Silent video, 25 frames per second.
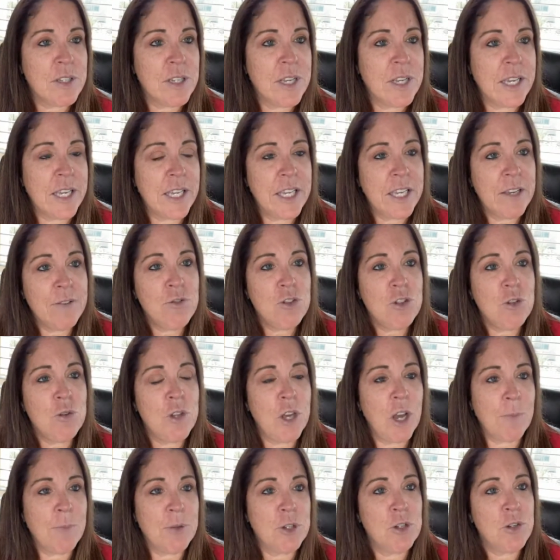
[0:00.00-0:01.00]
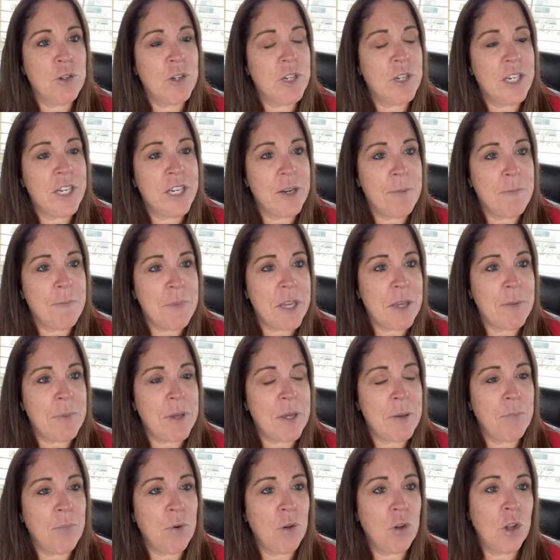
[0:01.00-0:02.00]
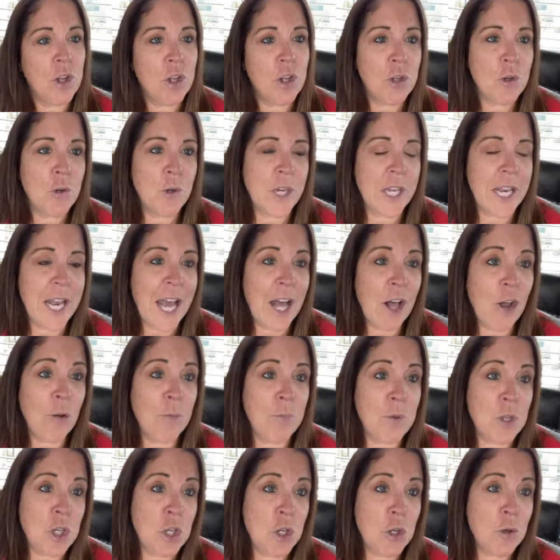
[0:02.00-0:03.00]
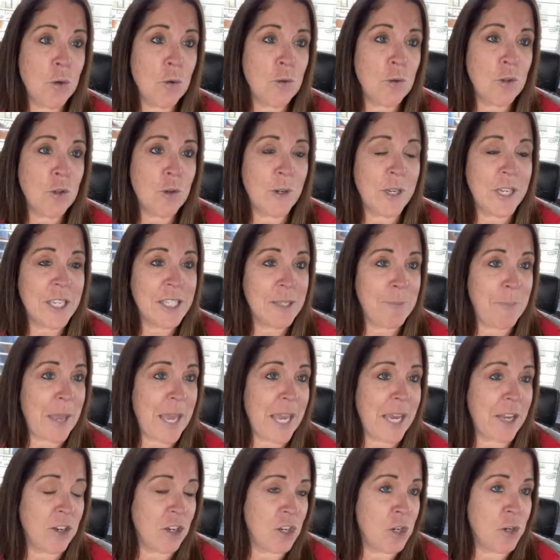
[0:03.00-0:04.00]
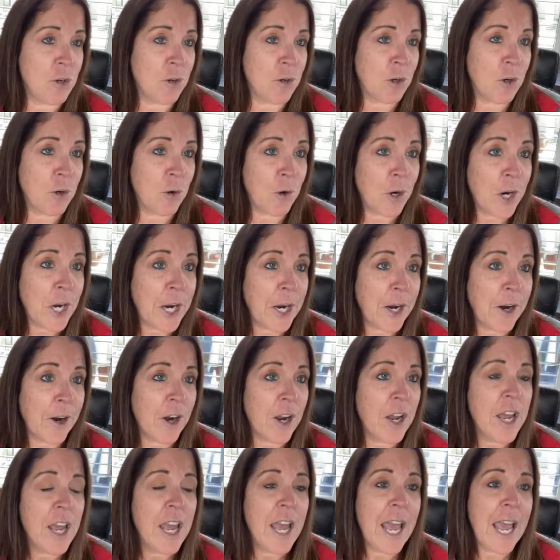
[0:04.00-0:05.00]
gives you the opportunity to meet people who can help you to expand in your career